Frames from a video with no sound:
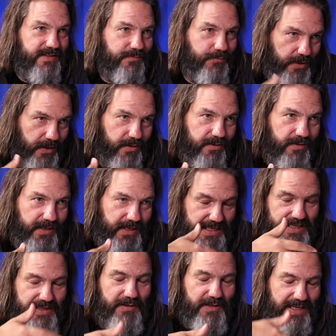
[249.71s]
With,
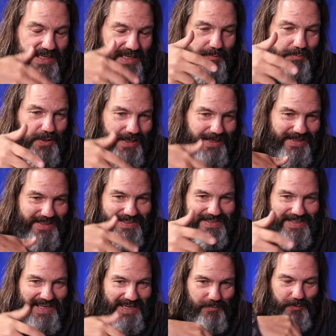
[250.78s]
he, he played this
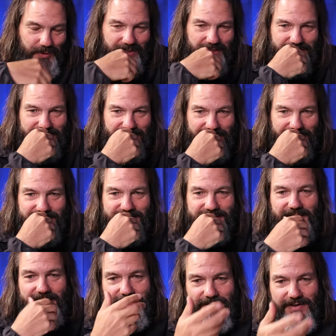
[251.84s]
game with his kids,
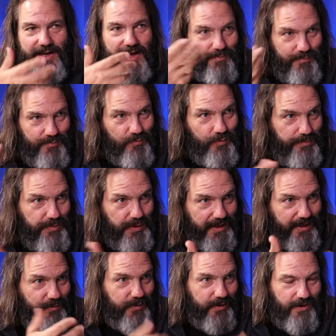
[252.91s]
and yeah. I, we
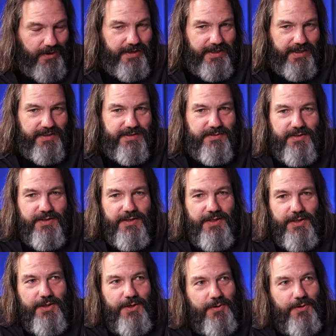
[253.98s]
played it with our kids. I remember.